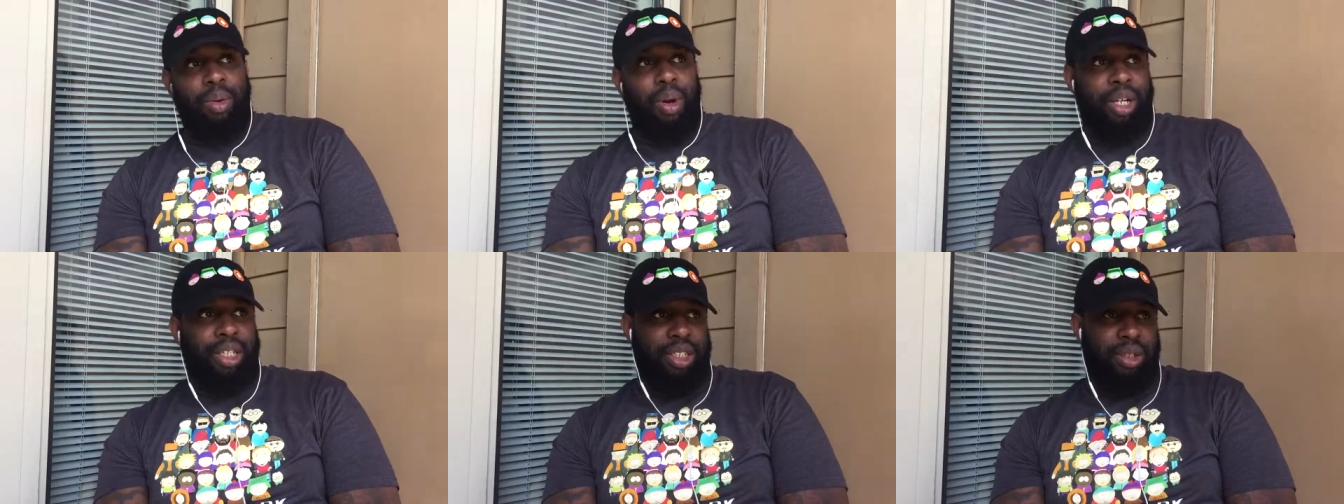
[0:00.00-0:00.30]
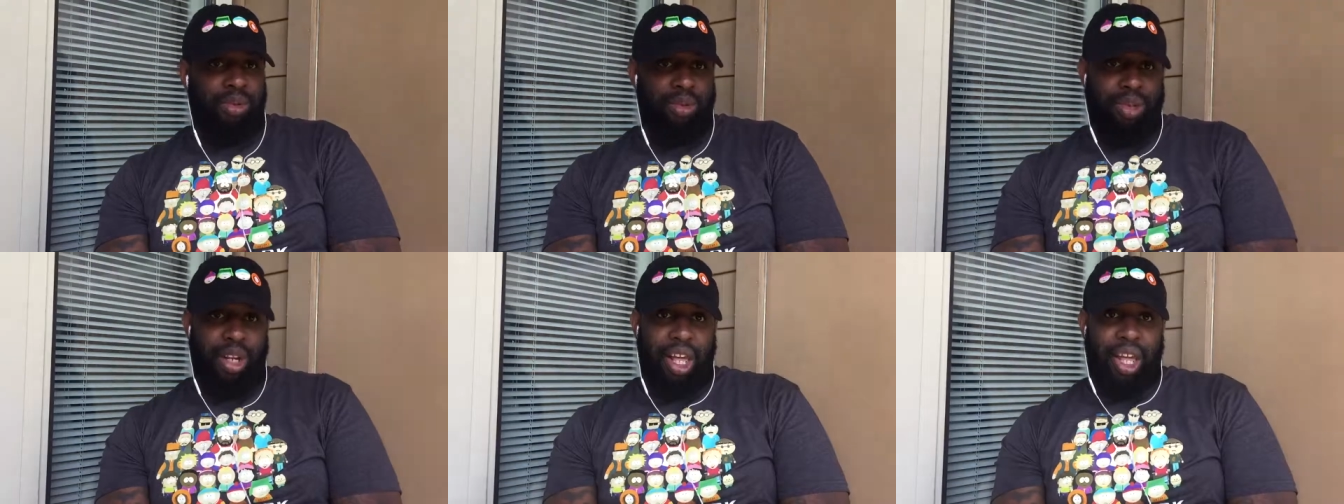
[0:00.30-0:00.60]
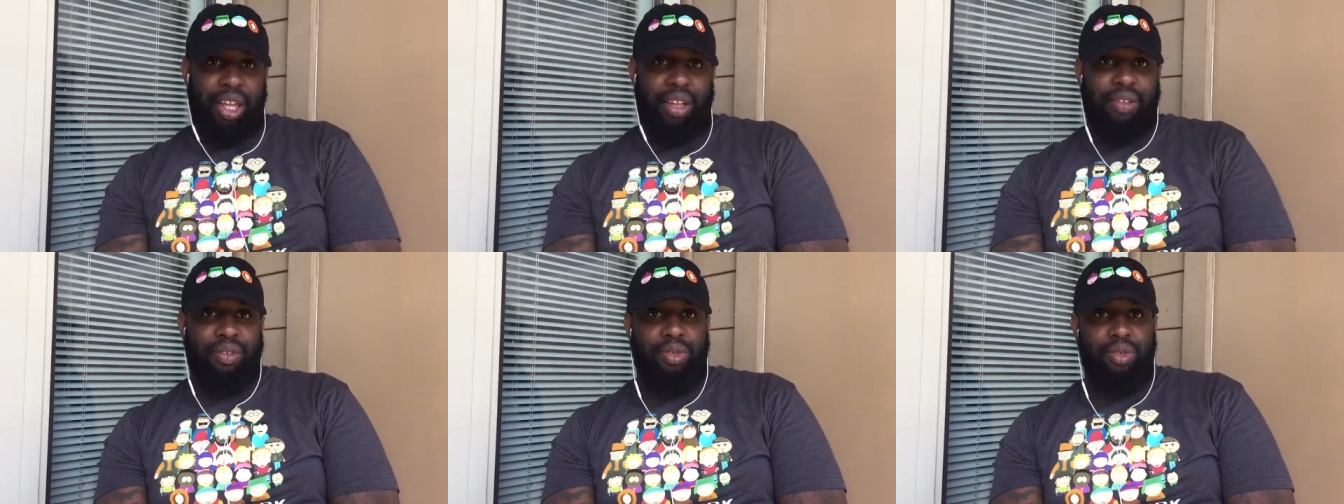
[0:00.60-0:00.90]
why she
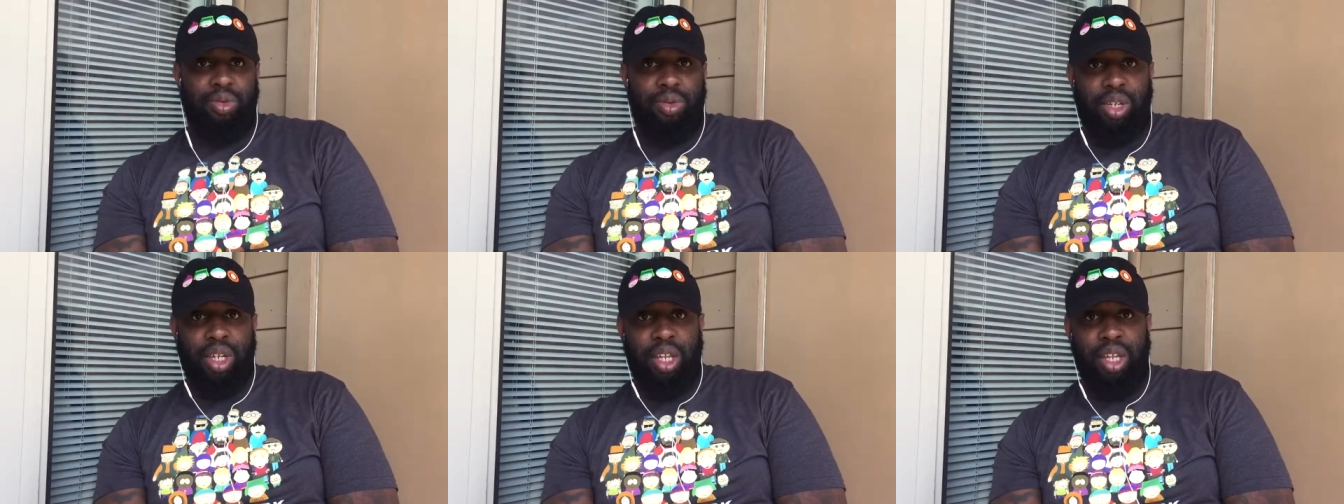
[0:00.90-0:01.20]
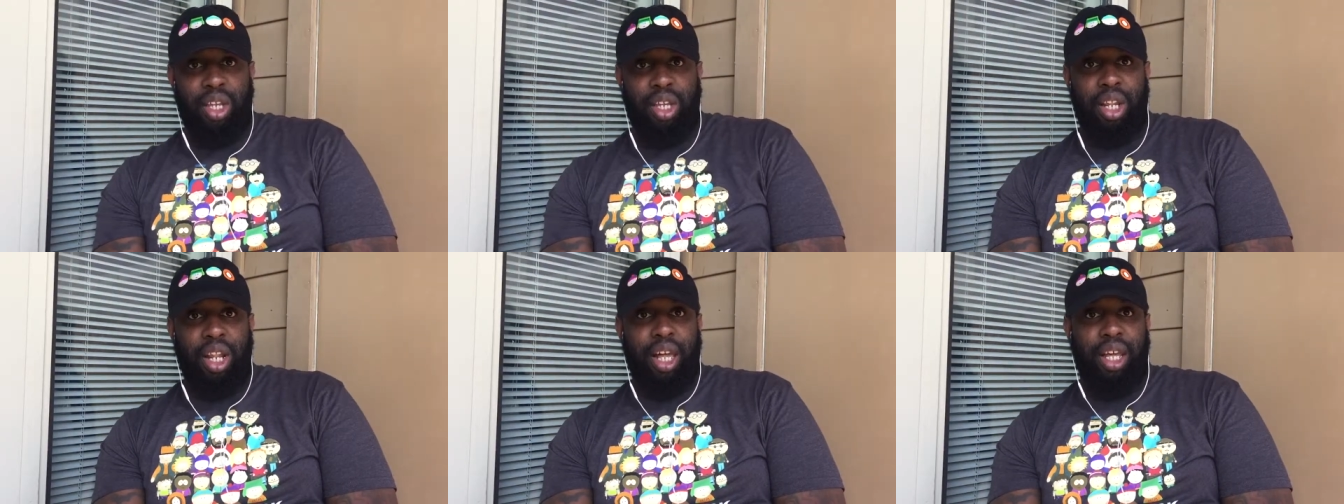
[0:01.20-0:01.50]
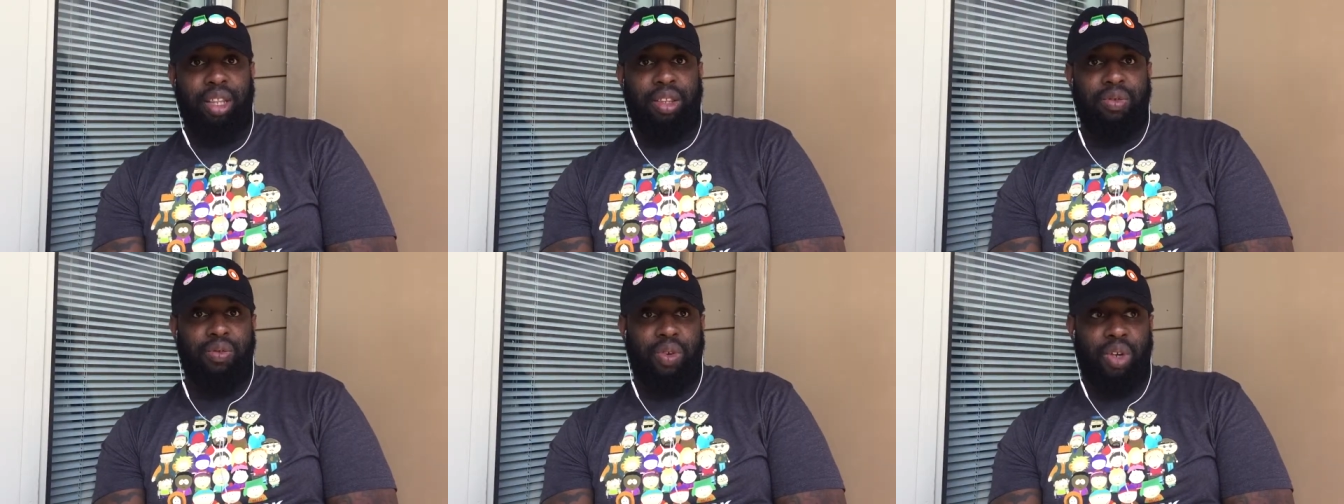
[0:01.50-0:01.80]
like you see
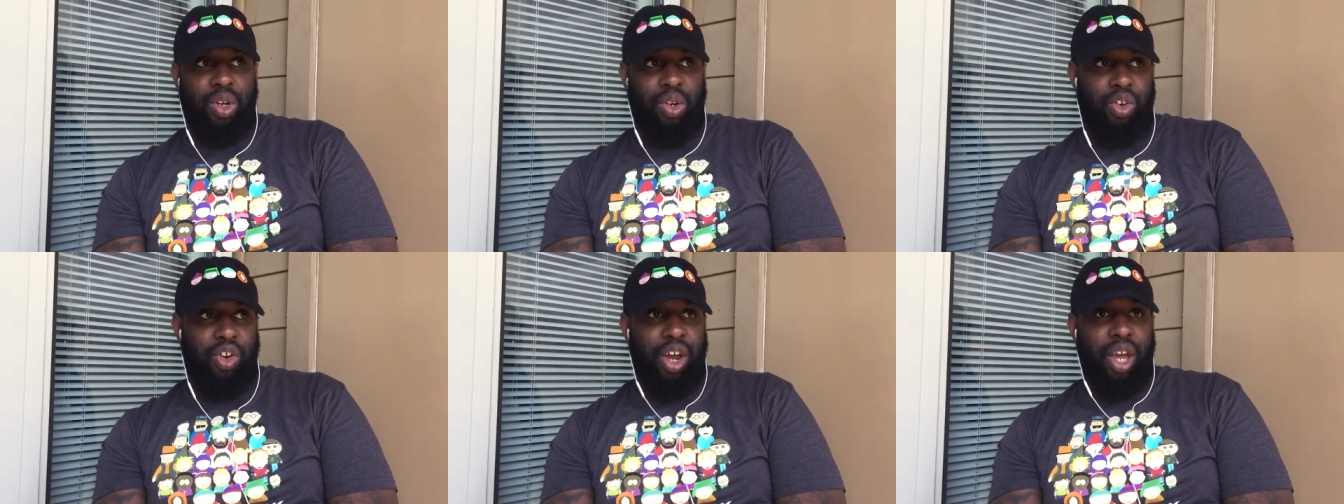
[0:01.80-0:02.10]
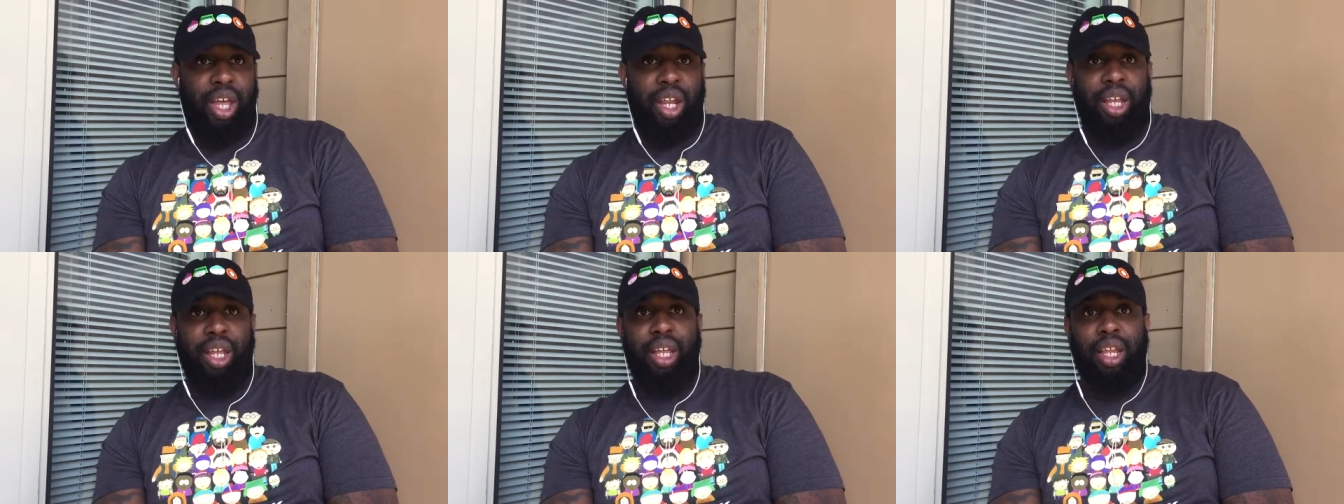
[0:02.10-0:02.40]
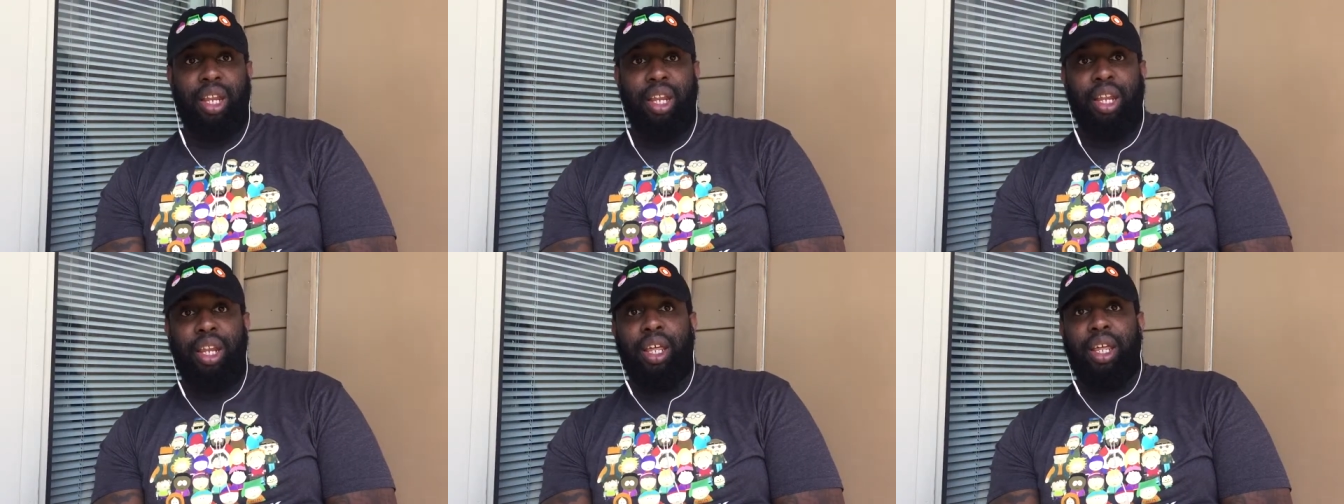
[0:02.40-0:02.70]
like the regret and,